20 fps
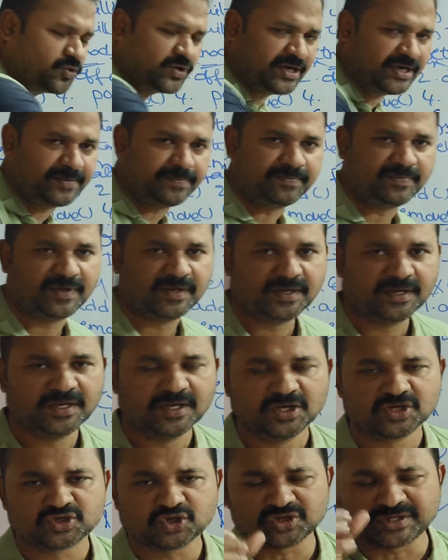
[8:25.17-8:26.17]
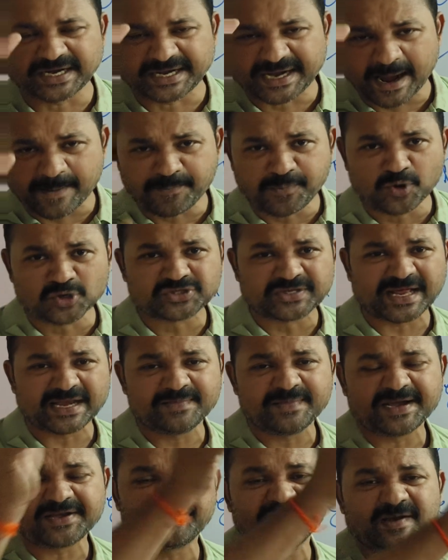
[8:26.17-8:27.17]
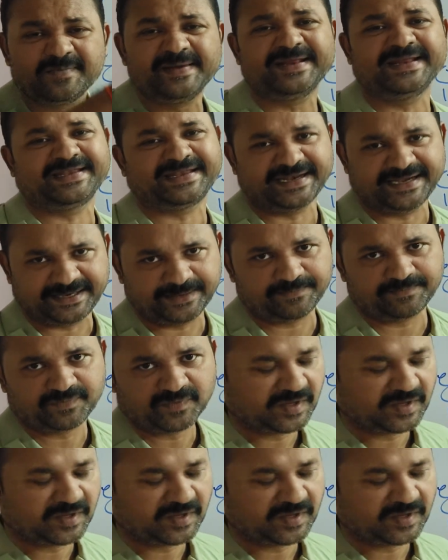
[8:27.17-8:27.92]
only so that upmost element will be returned